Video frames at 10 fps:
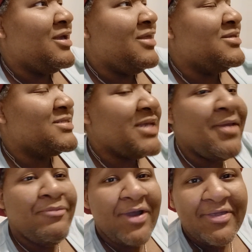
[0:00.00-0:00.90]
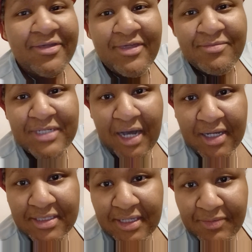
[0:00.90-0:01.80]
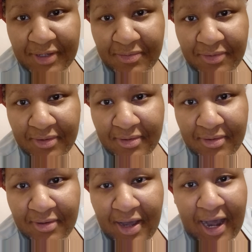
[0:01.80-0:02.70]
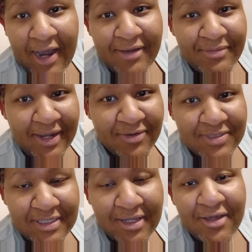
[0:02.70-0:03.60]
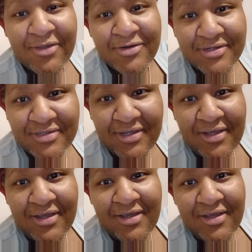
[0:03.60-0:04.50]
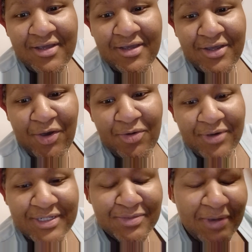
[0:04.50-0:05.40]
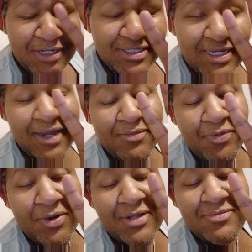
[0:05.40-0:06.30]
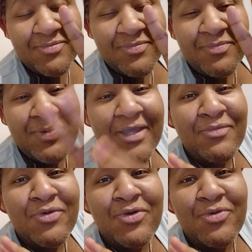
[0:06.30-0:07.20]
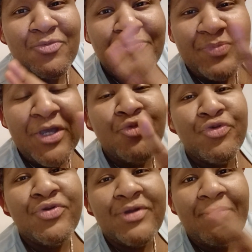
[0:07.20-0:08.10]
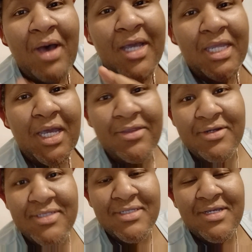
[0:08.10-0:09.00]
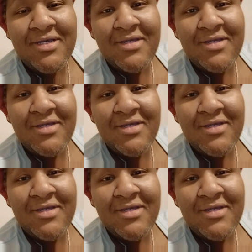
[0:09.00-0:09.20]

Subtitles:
in the same breath of them doxing people, I am now seeing others go into my second point. Being rude and mocking others.